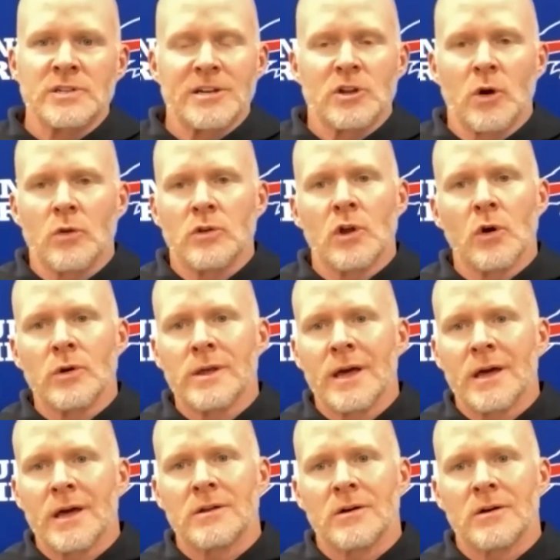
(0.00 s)
I don't know
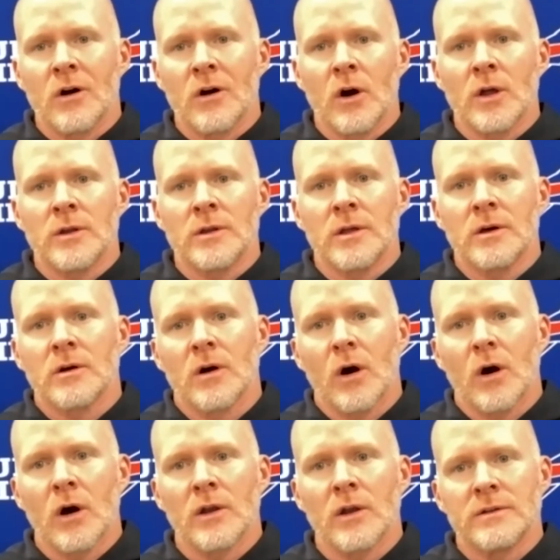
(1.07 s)
yet on
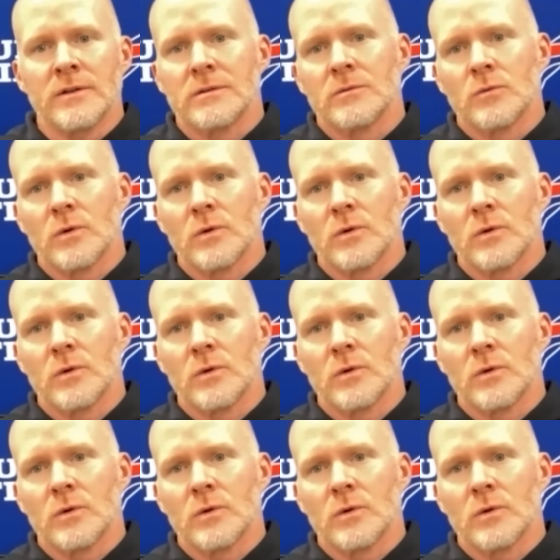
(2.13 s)
on